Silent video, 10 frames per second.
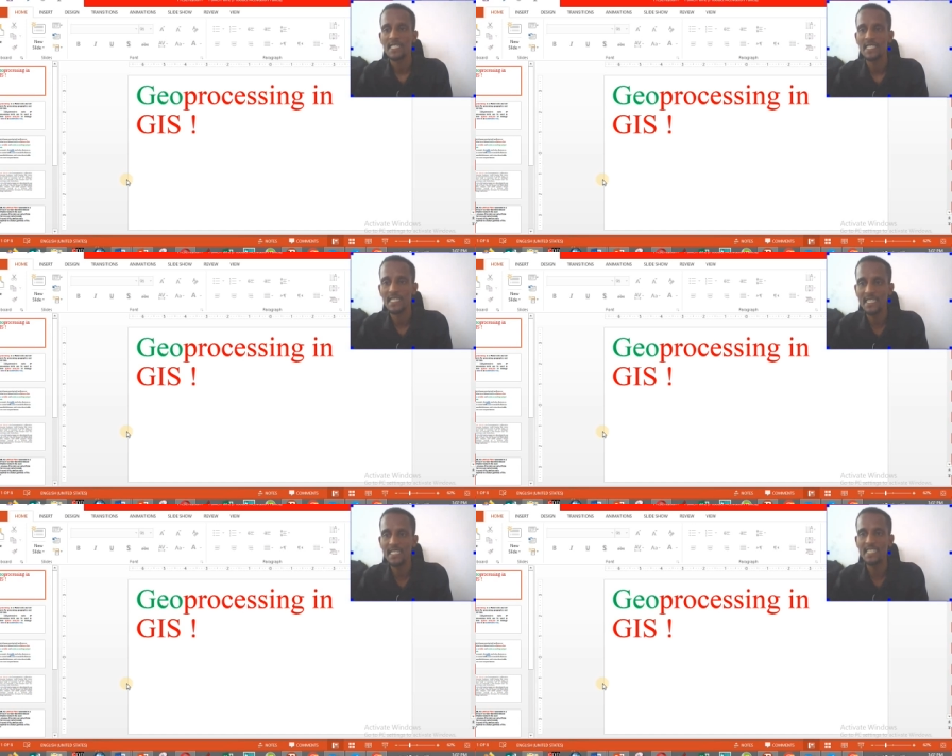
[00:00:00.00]

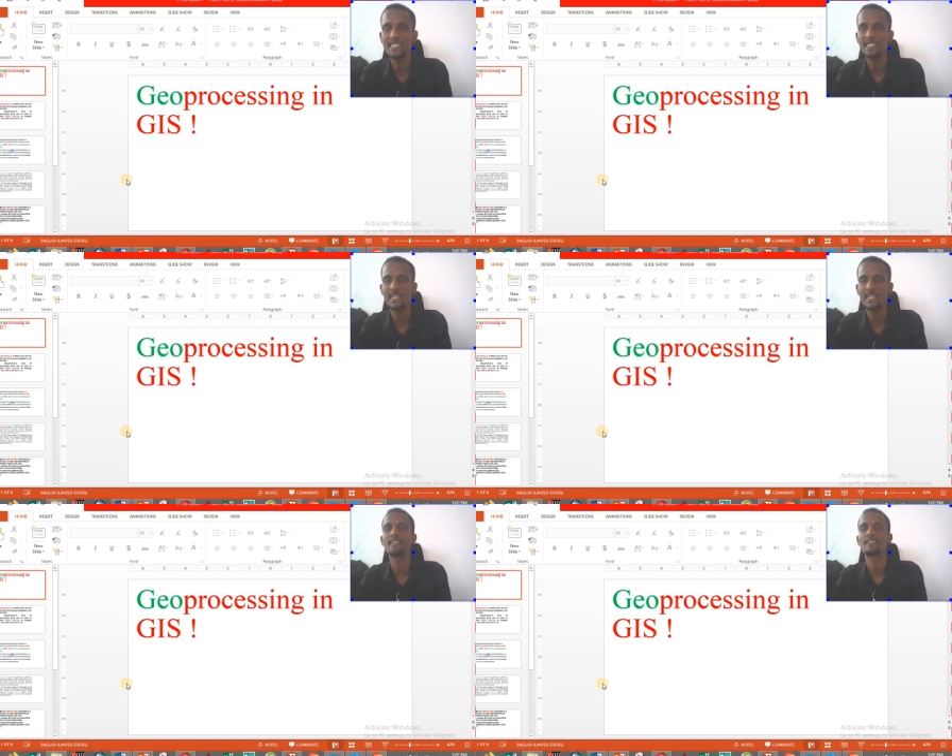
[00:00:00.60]
these
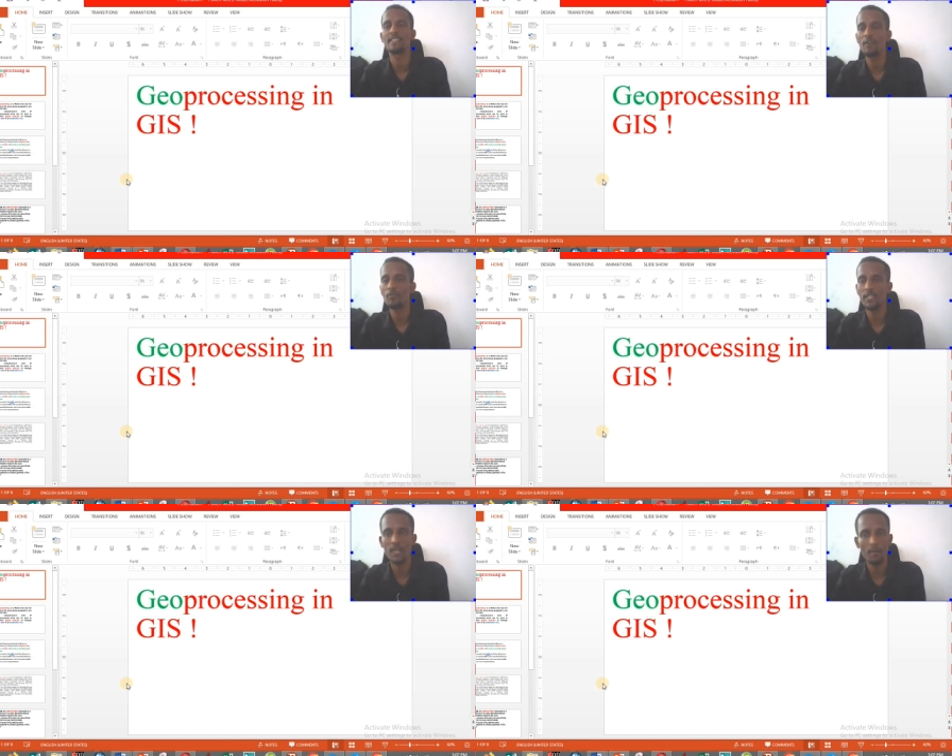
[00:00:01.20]
things
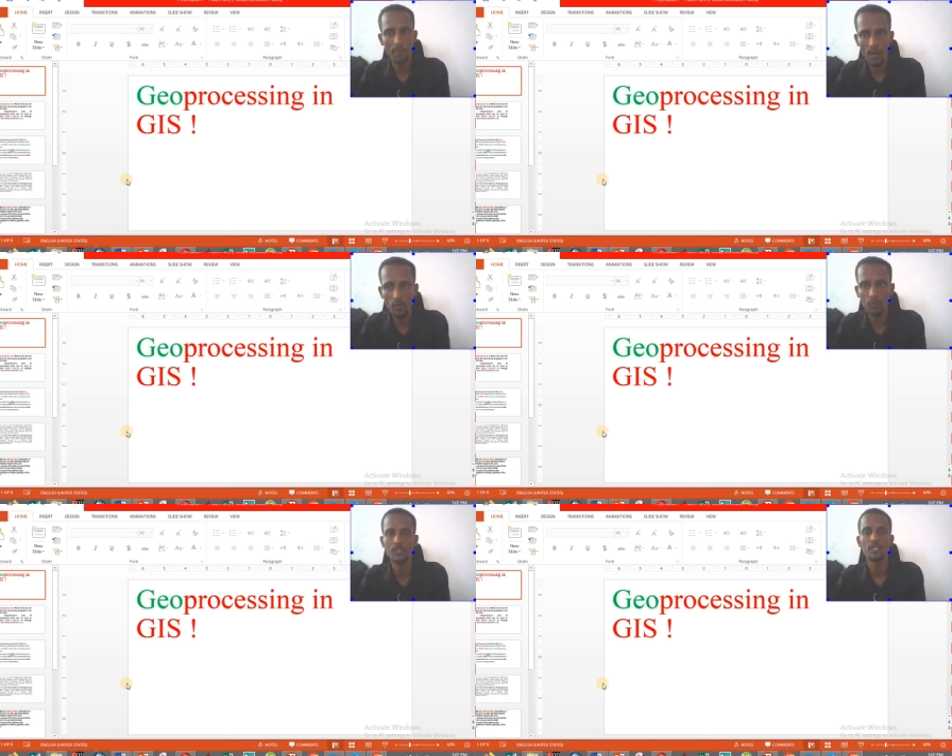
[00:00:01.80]
knowledge
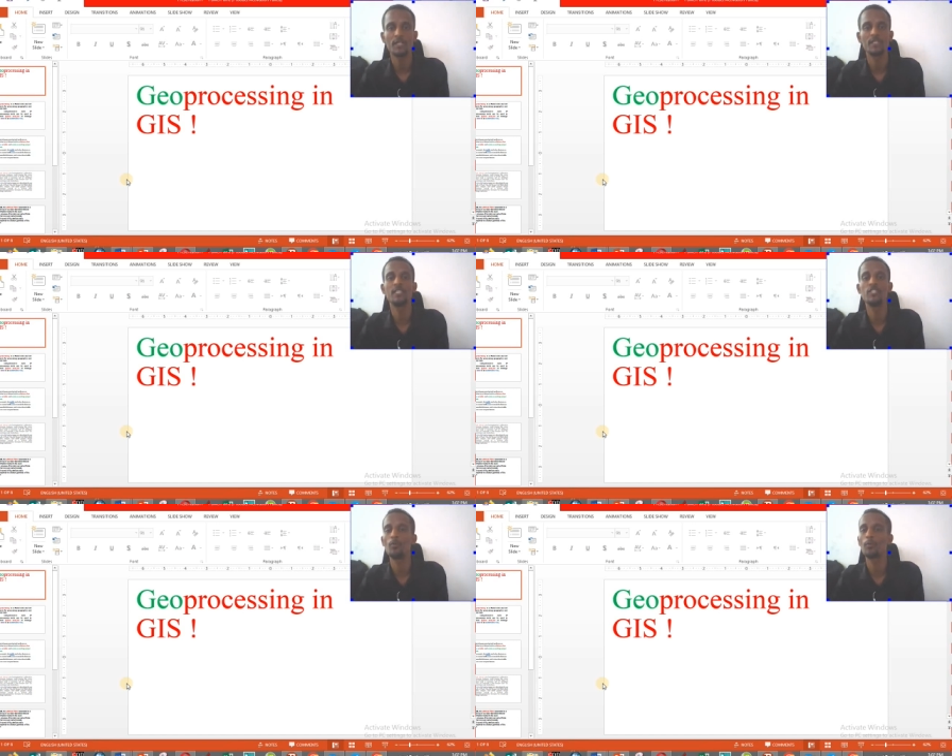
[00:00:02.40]
about the
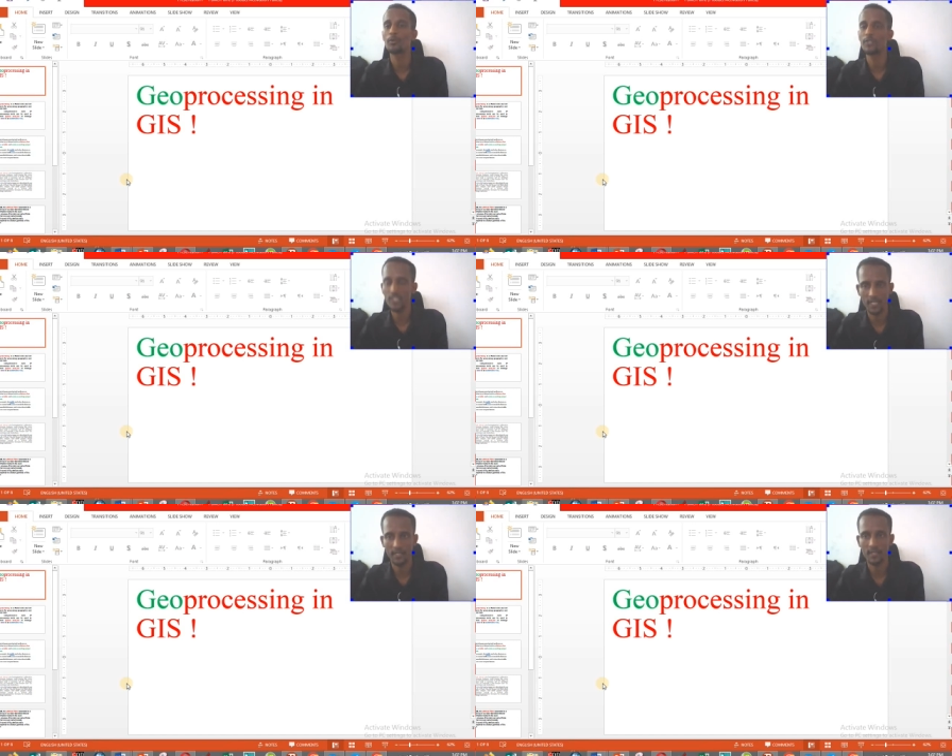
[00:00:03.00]

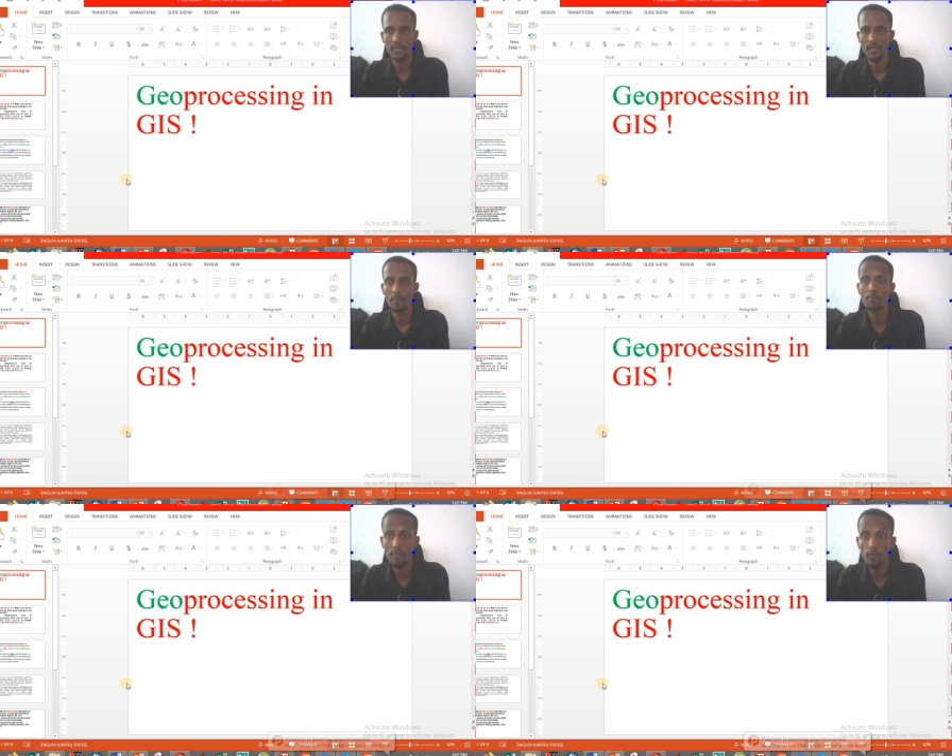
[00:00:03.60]
geoprocessing
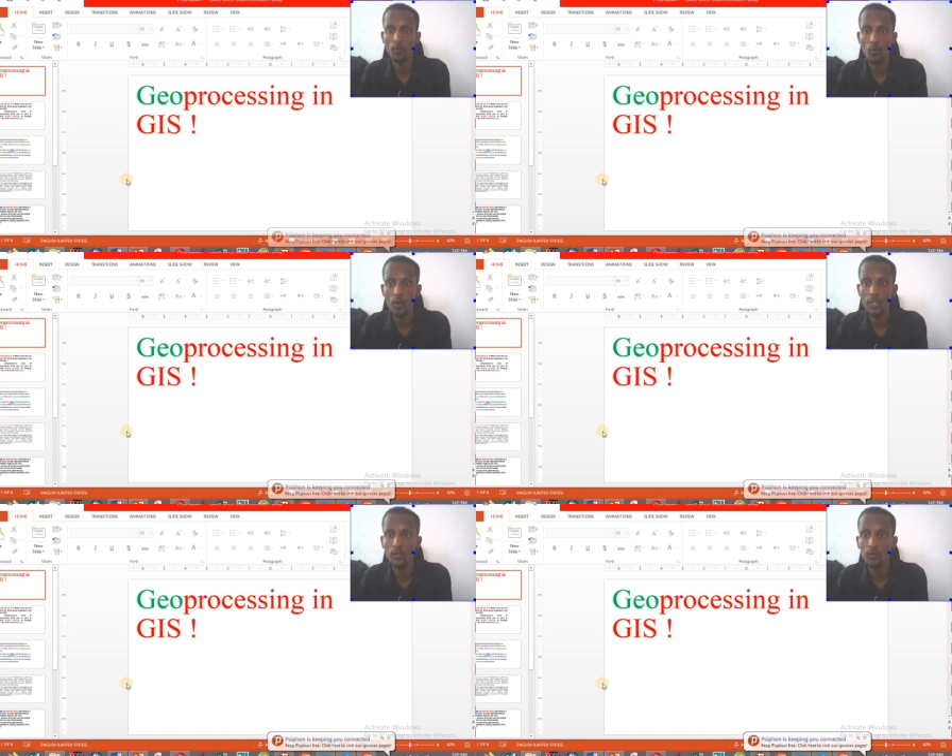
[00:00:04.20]
before
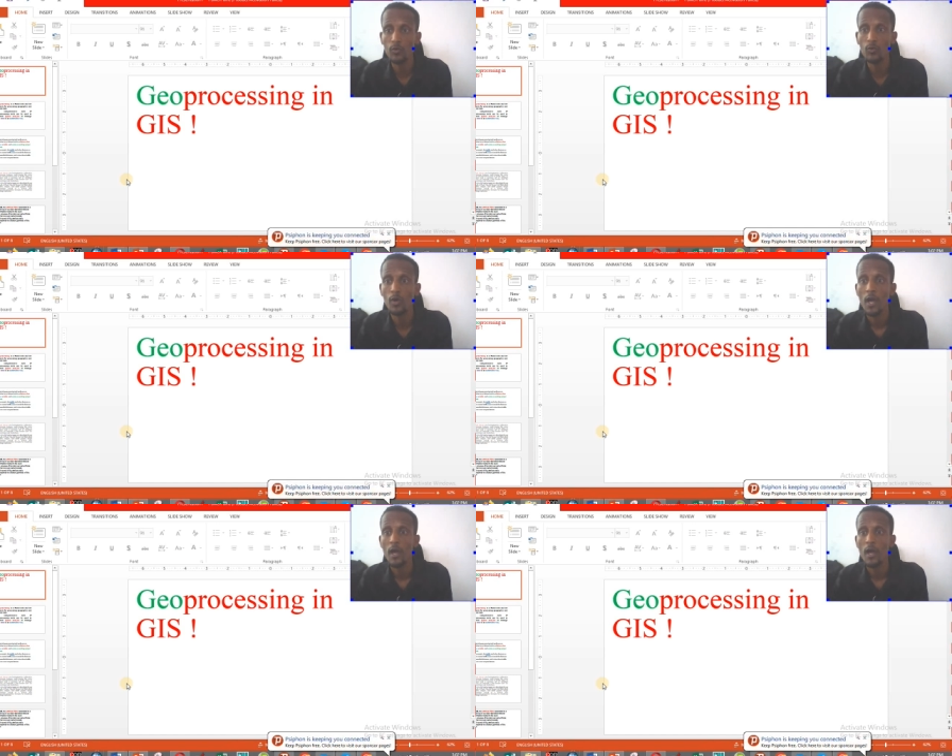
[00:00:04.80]
going to